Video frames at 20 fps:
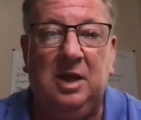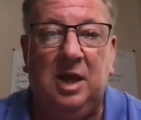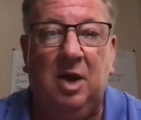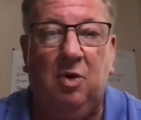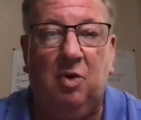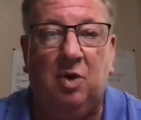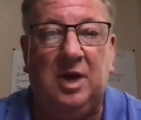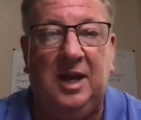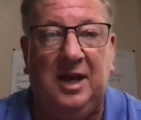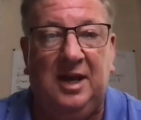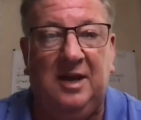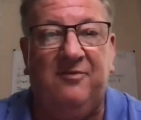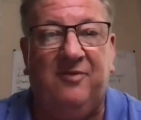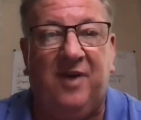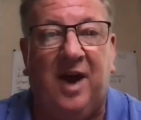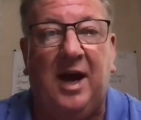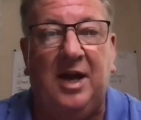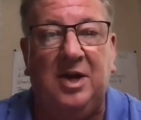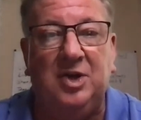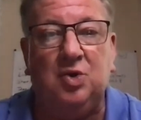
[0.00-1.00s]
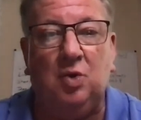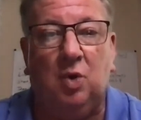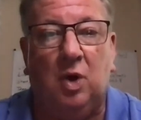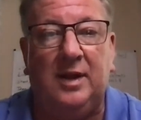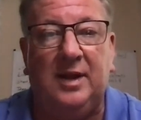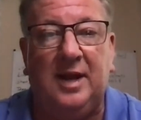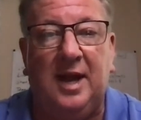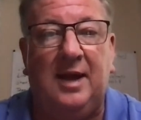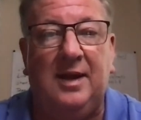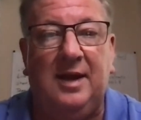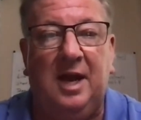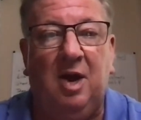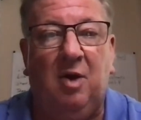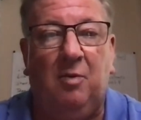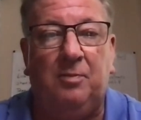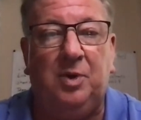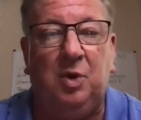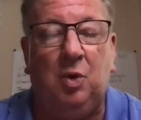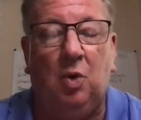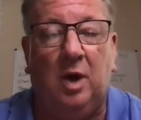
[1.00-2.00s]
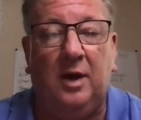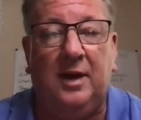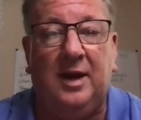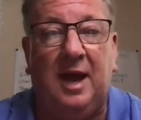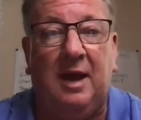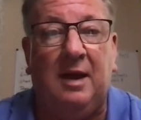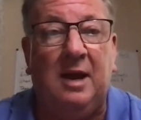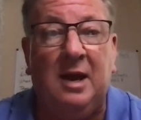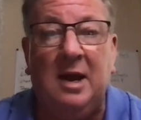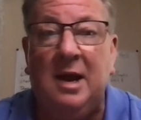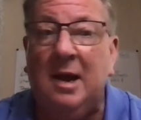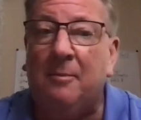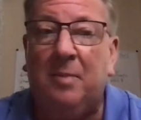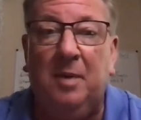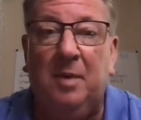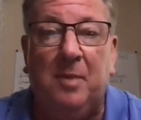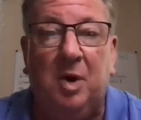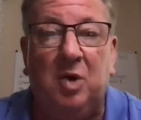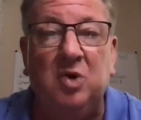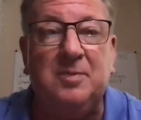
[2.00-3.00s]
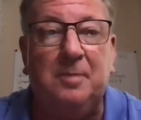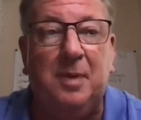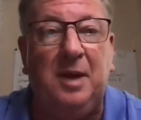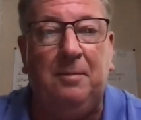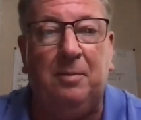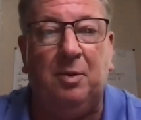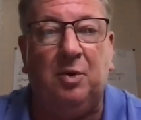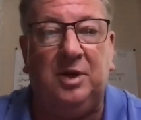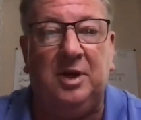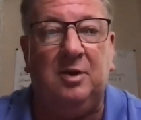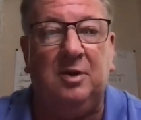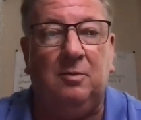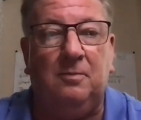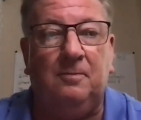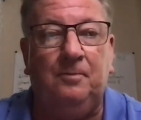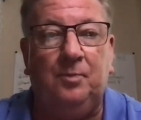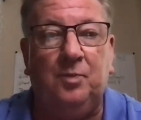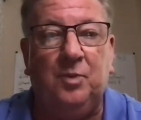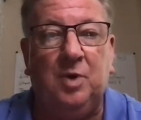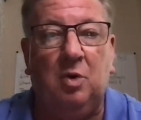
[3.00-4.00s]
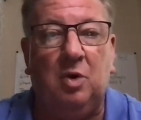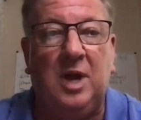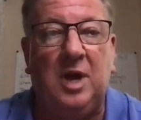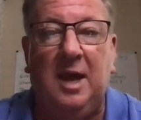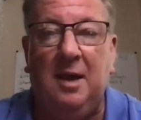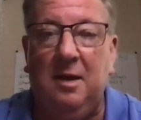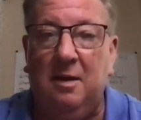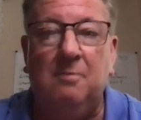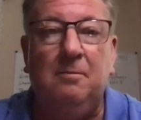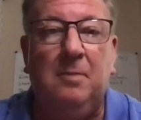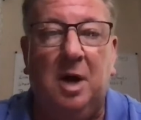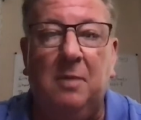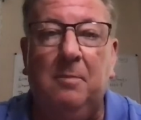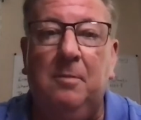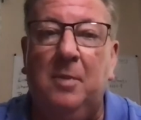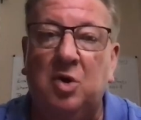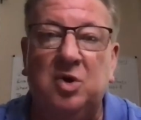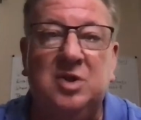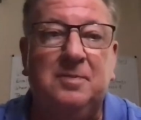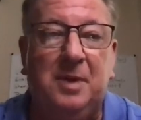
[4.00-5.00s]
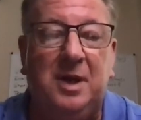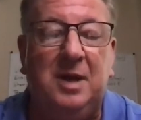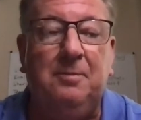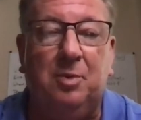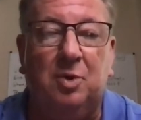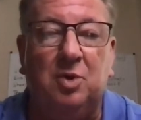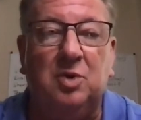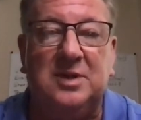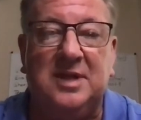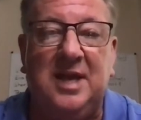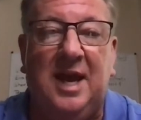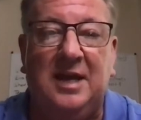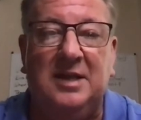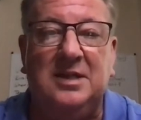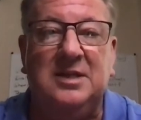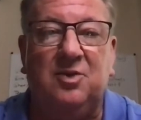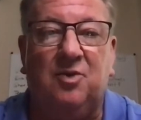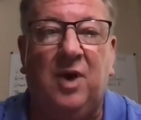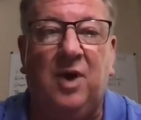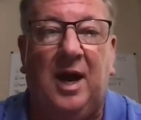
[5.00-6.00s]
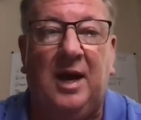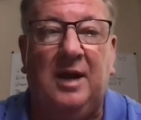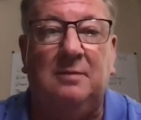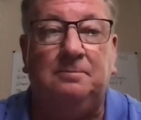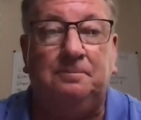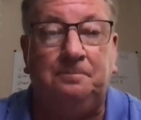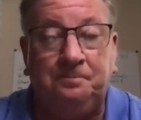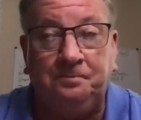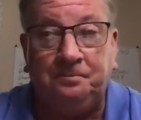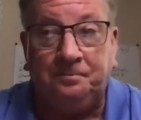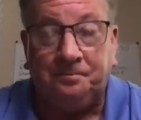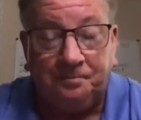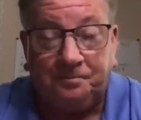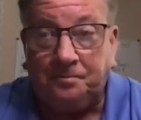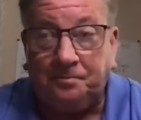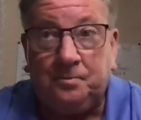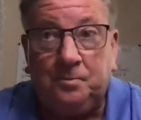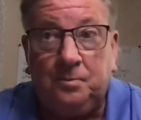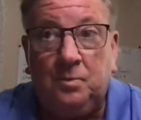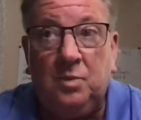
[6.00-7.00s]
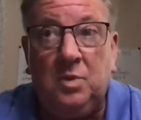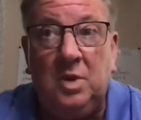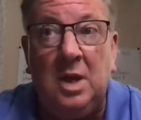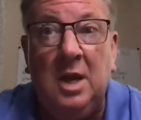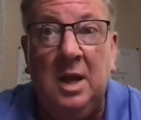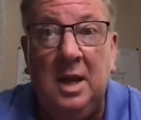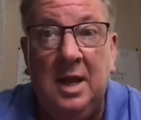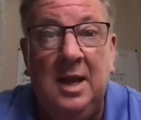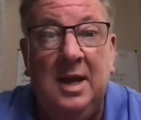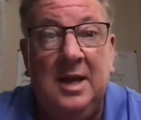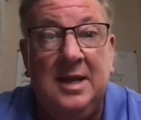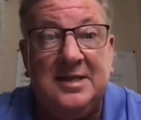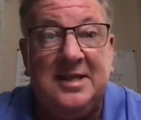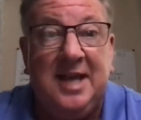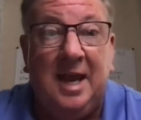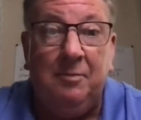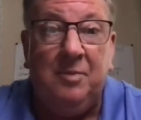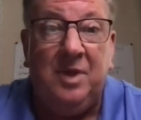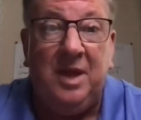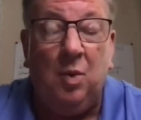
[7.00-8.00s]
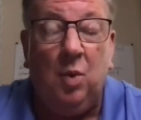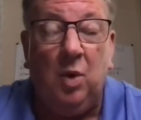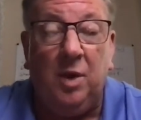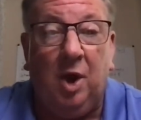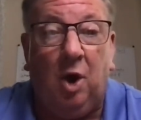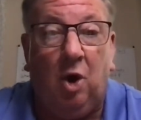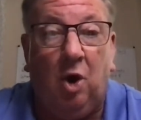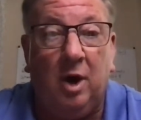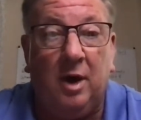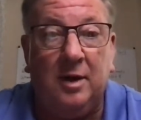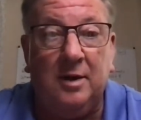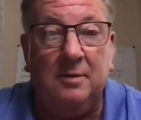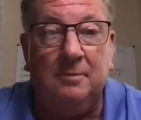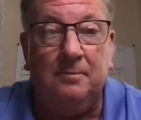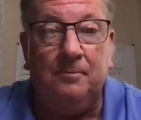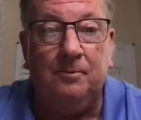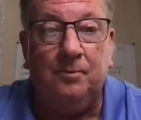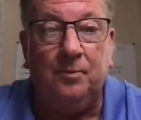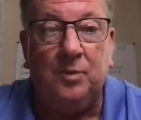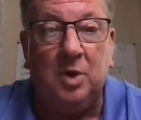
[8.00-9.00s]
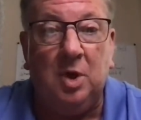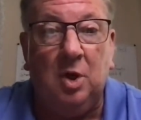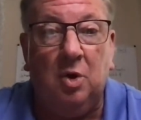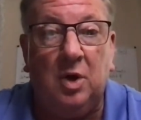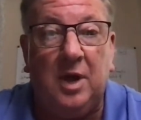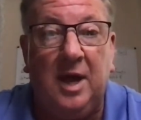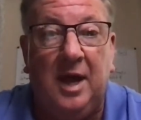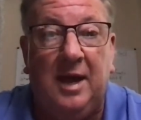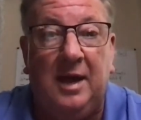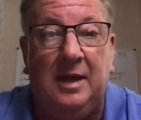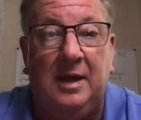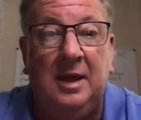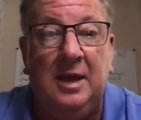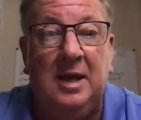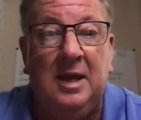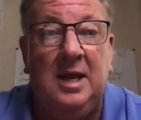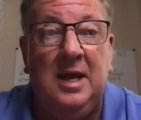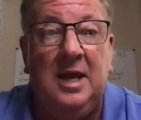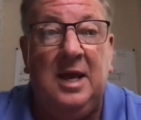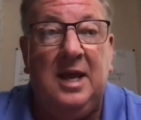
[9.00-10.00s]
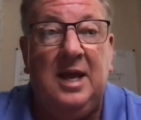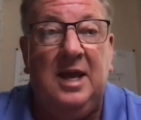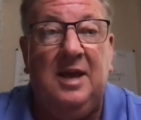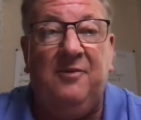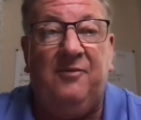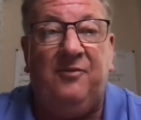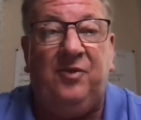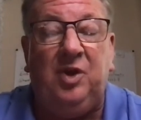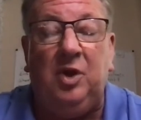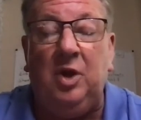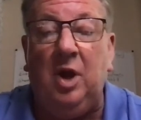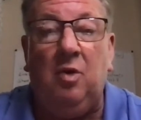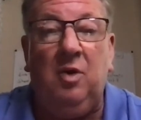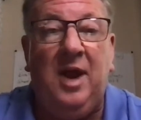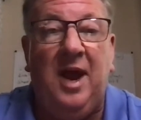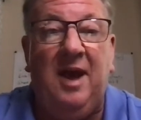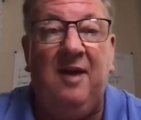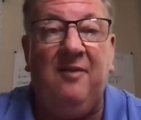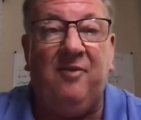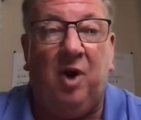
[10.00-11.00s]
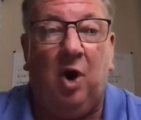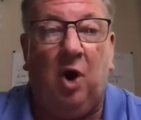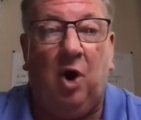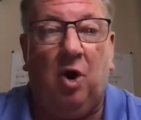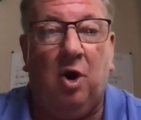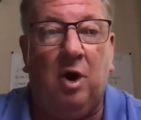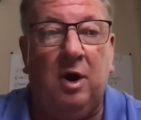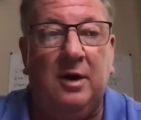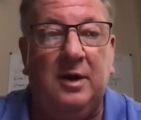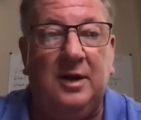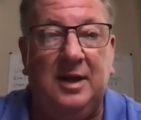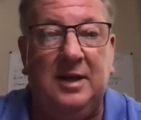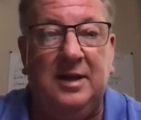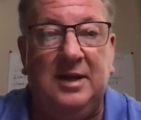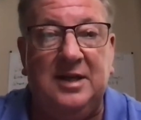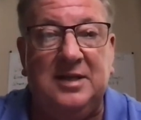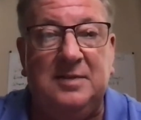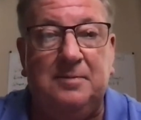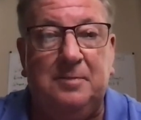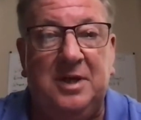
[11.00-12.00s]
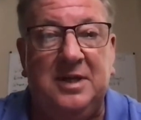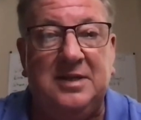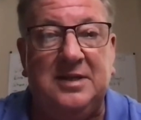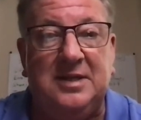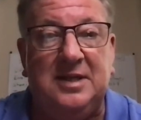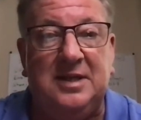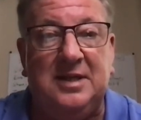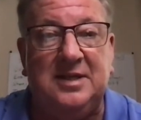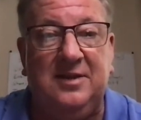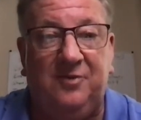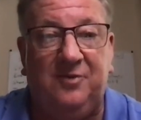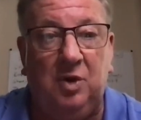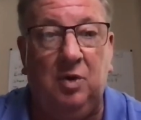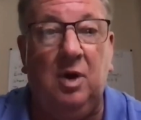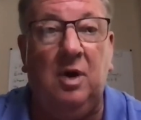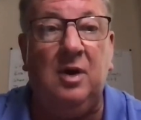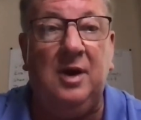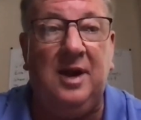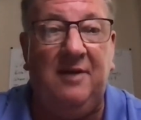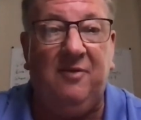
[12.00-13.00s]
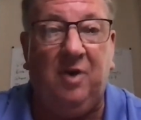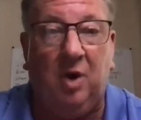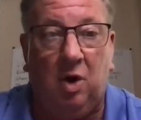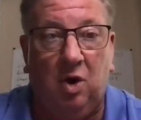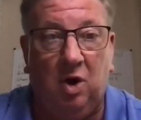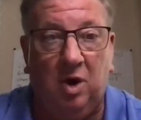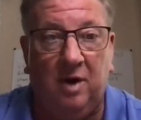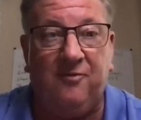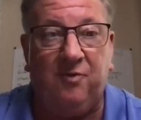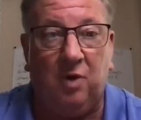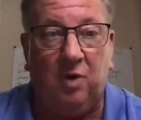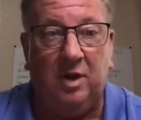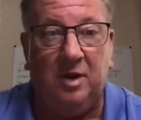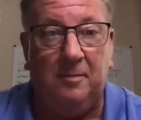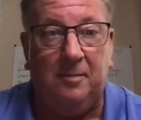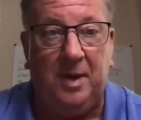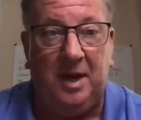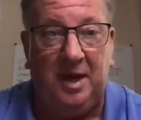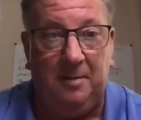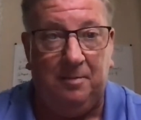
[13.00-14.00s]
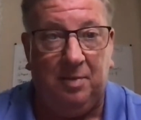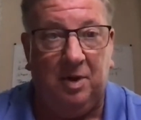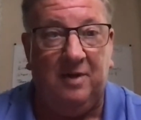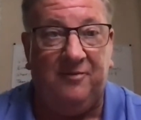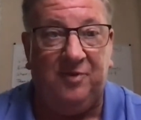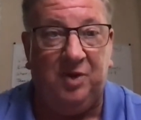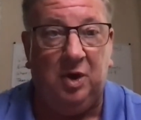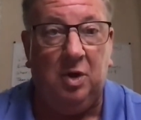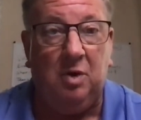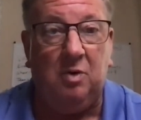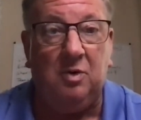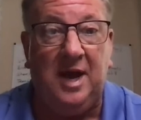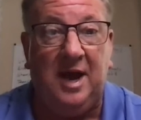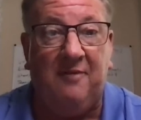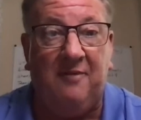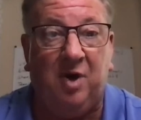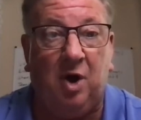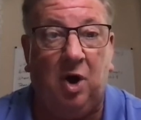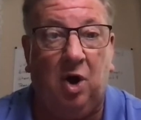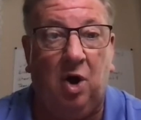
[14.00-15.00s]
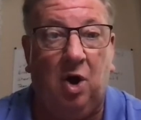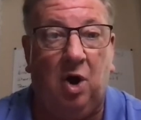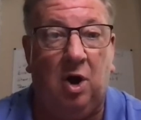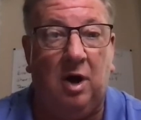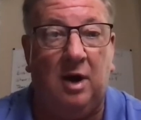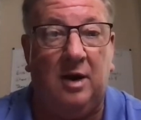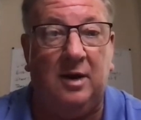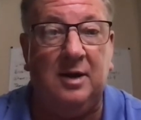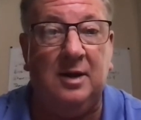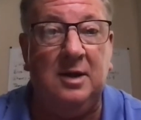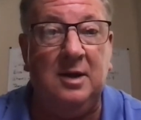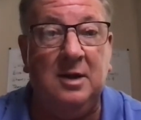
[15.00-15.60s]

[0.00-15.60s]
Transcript: can advise you on that and help you on that, but most people do, okay? Most people's heads are right. Same thing with heart, okay? If you don't have heart in this business, if you don't have a heart for other people, if you don't have a heart,